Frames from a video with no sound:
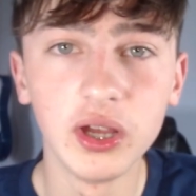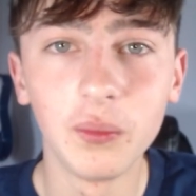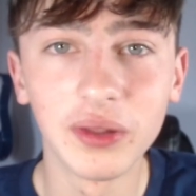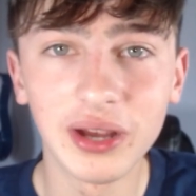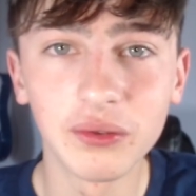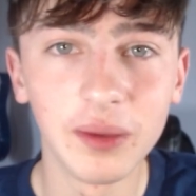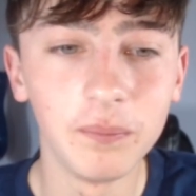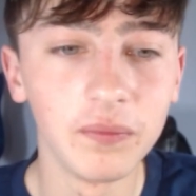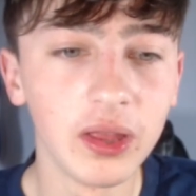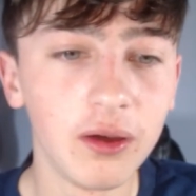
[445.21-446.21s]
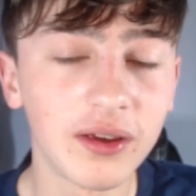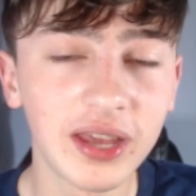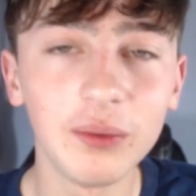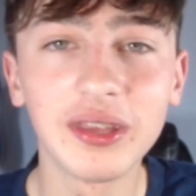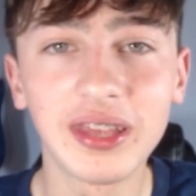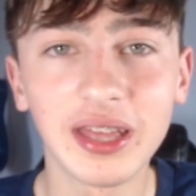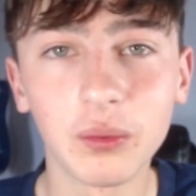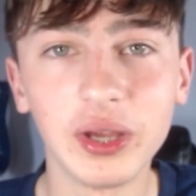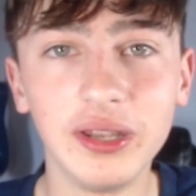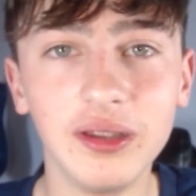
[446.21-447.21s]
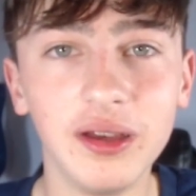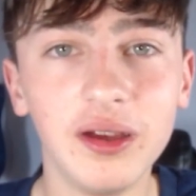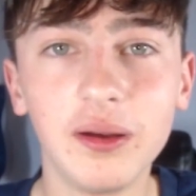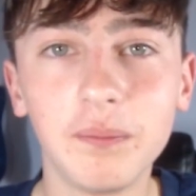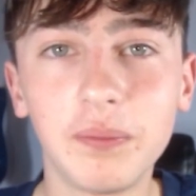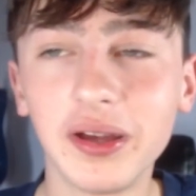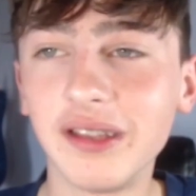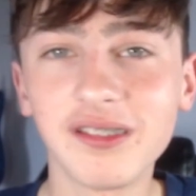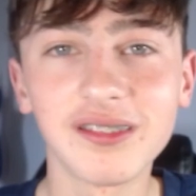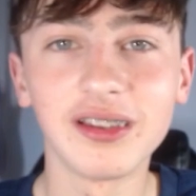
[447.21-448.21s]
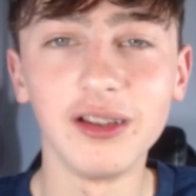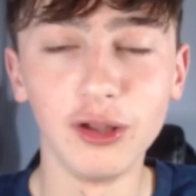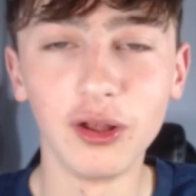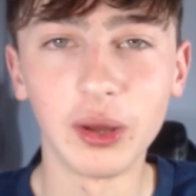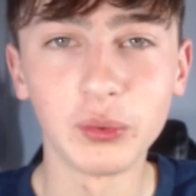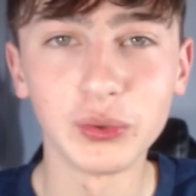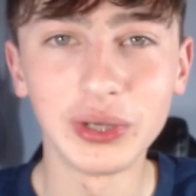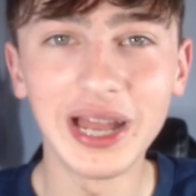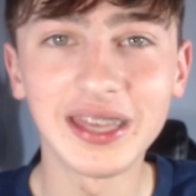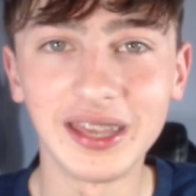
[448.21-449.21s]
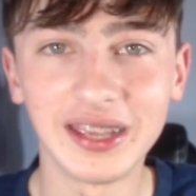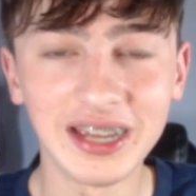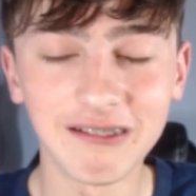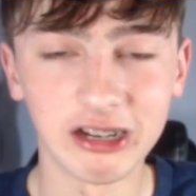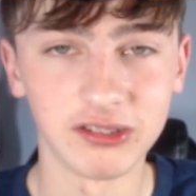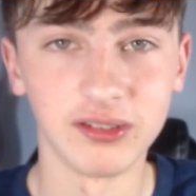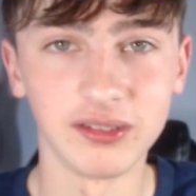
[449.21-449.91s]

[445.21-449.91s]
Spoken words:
Without them, okay, we did get the win, but it just looked like we were lacking character.